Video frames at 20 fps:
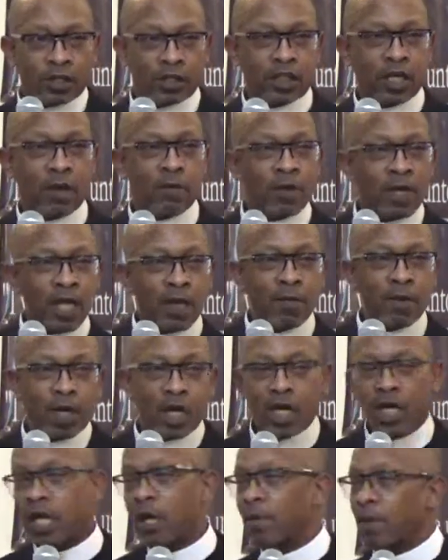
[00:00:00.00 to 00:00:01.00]
can we
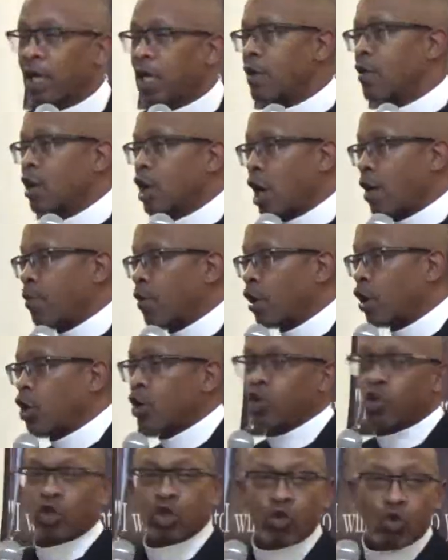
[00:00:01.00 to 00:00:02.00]
give me a
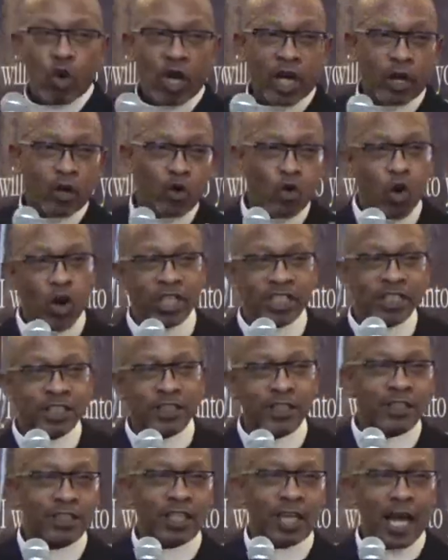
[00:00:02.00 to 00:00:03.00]
couple quick
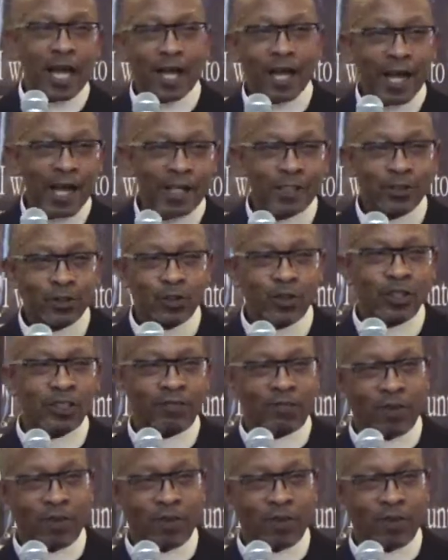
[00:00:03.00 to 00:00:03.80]
questions that I can answer to